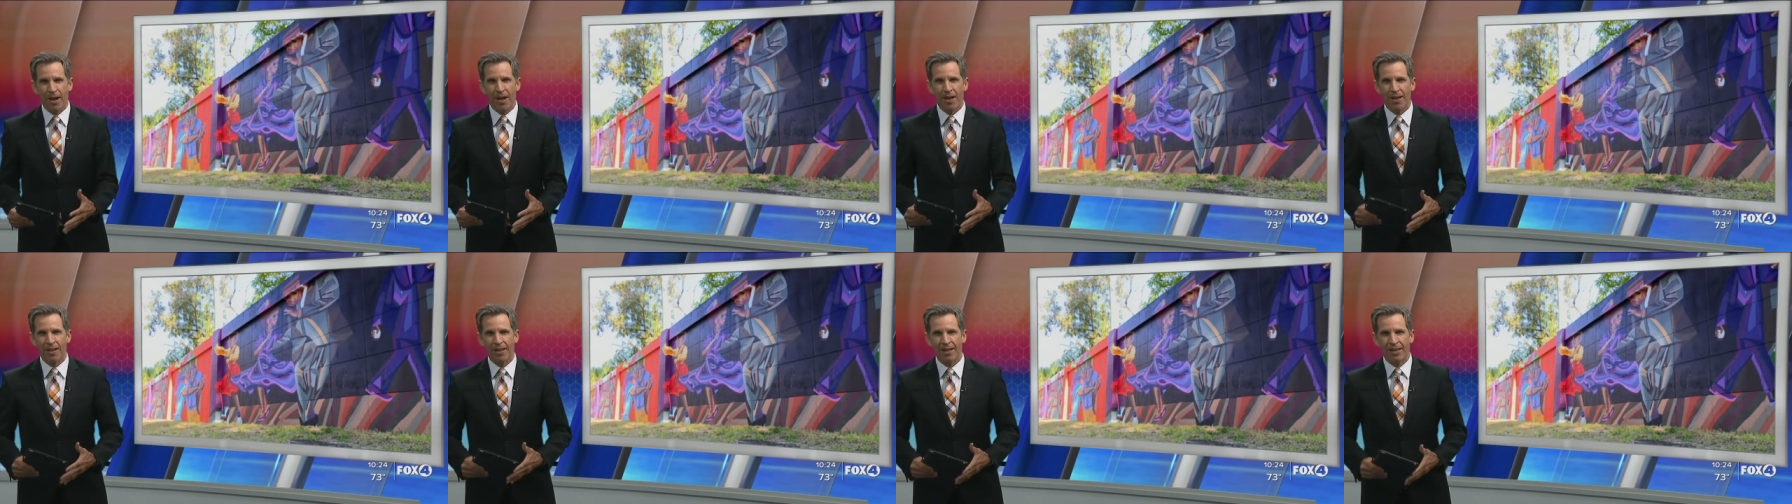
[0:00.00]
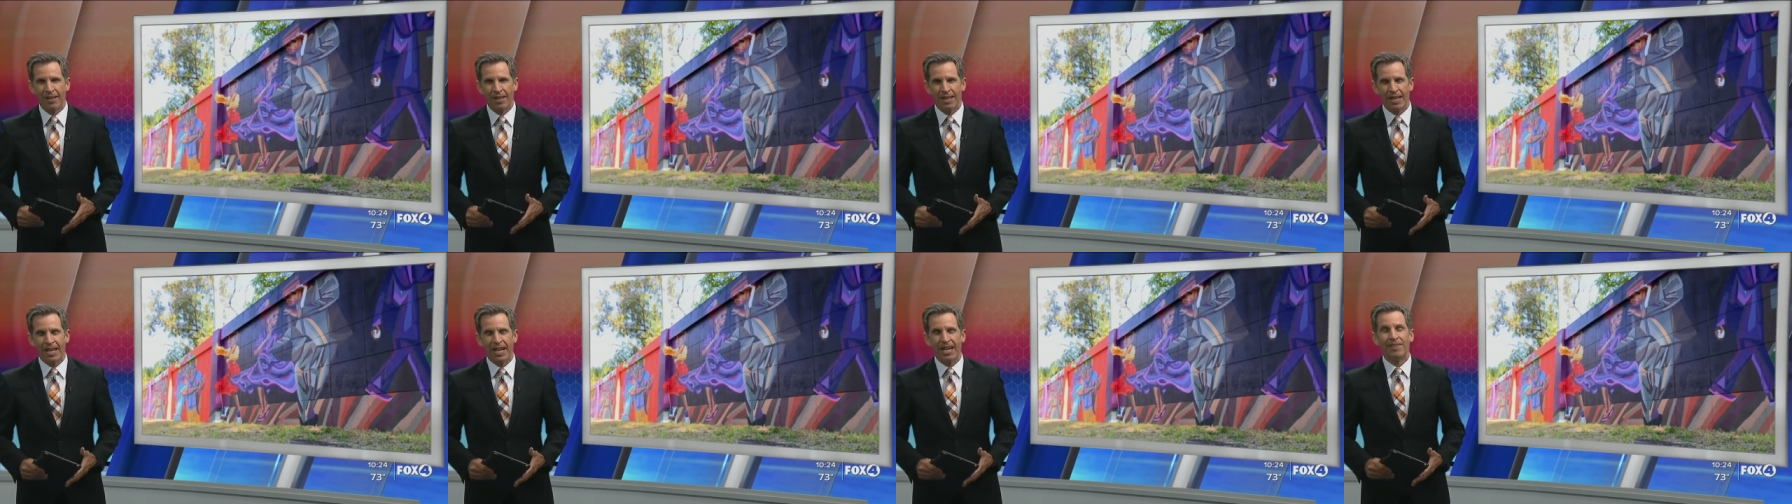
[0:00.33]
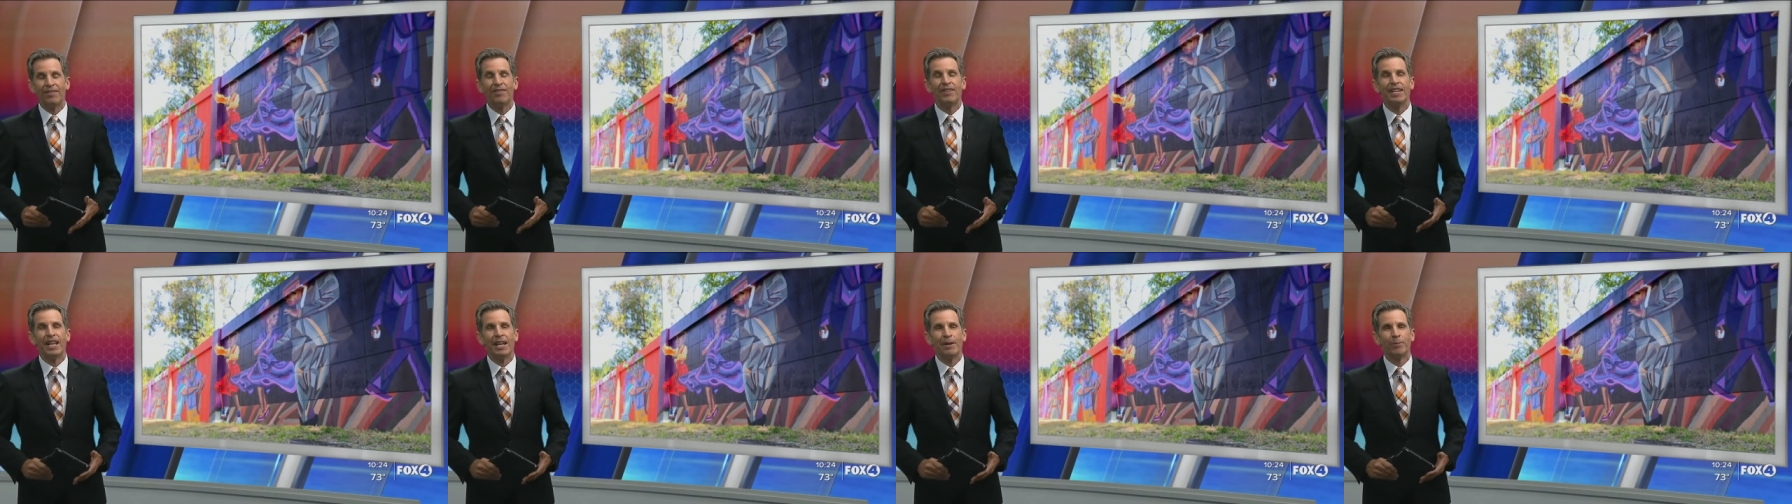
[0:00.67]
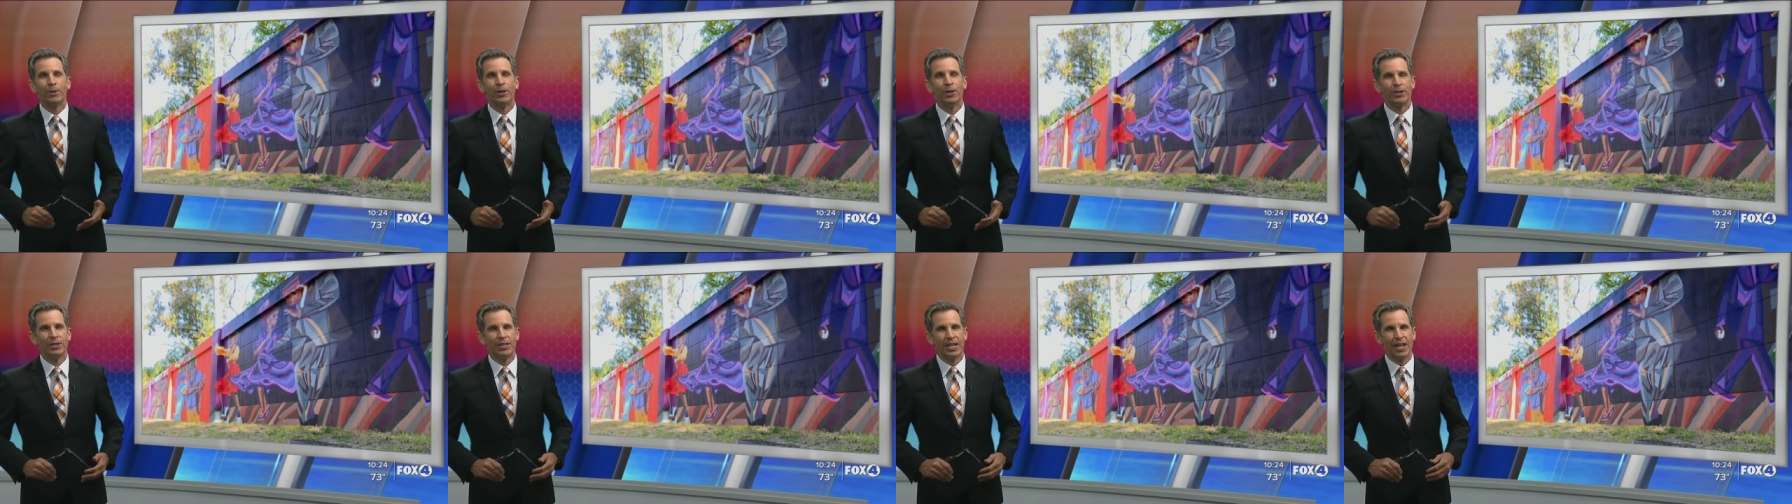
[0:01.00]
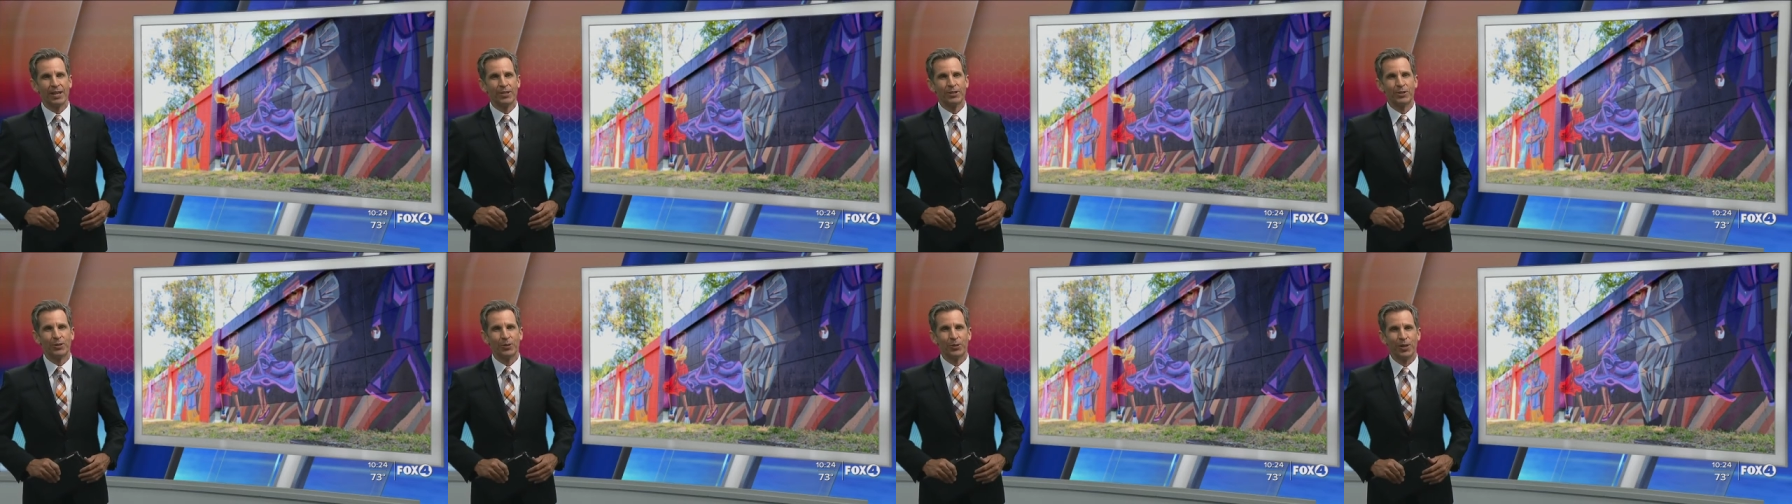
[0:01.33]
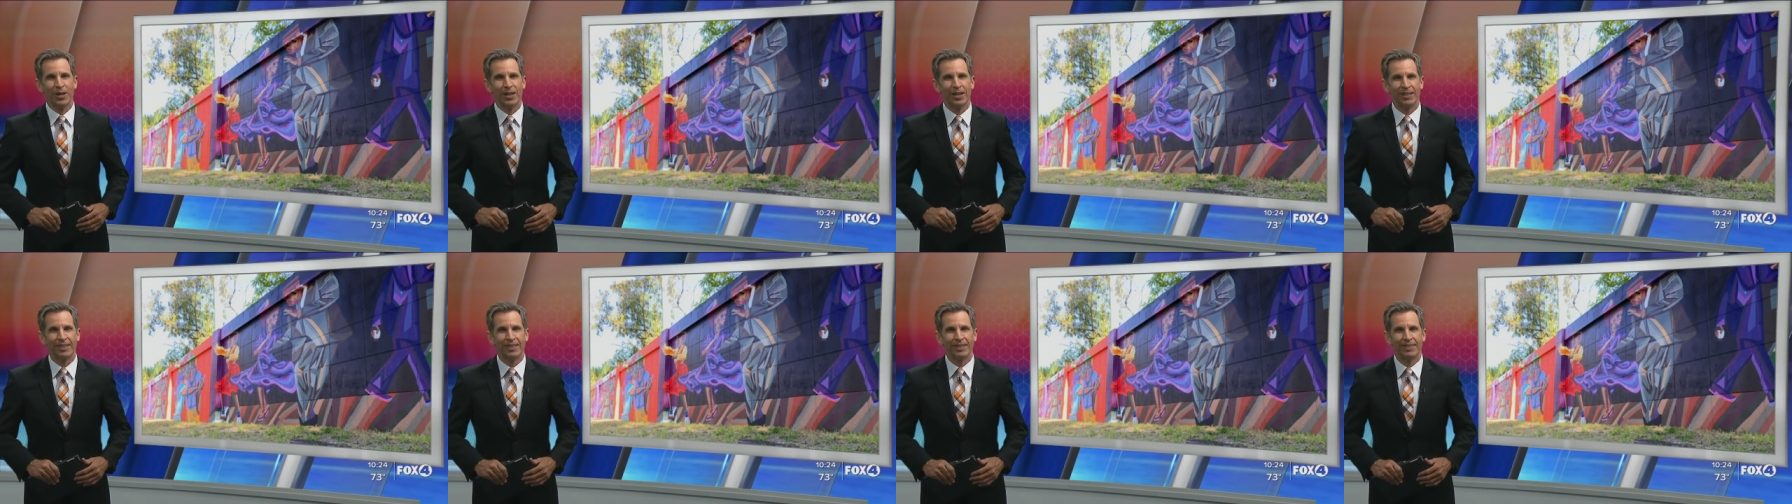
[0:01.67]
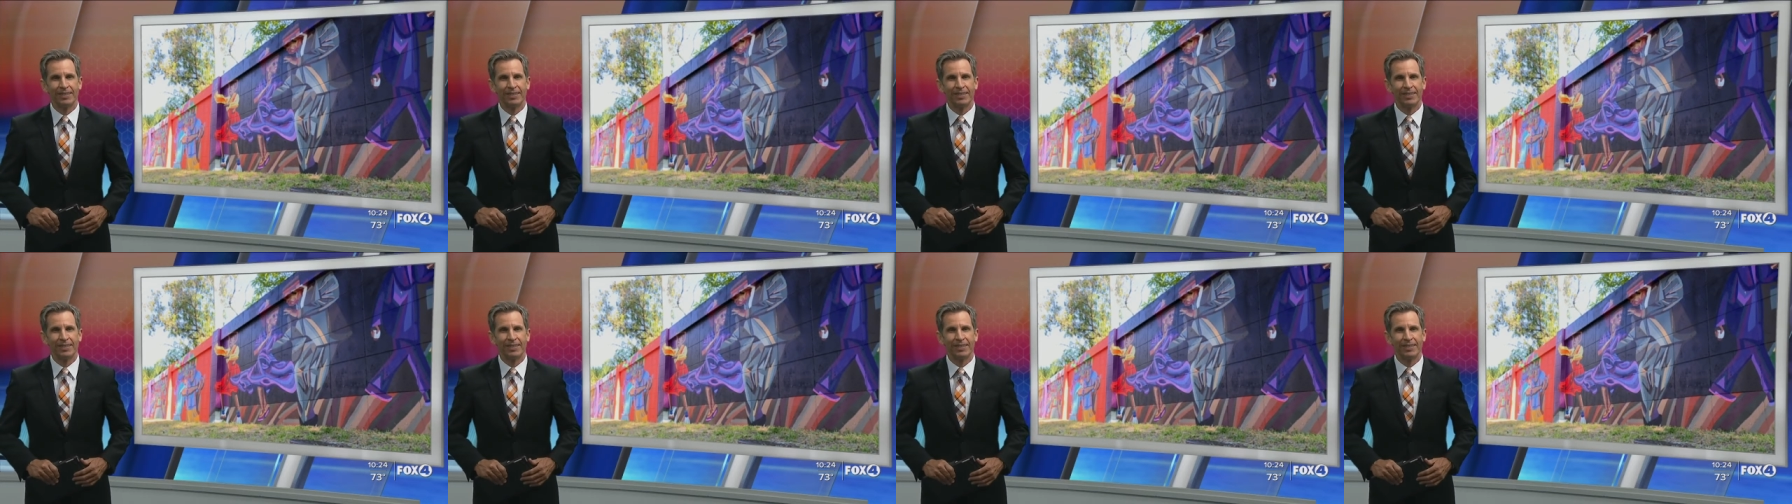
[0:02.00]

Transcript: Hall and the neighborhood next door.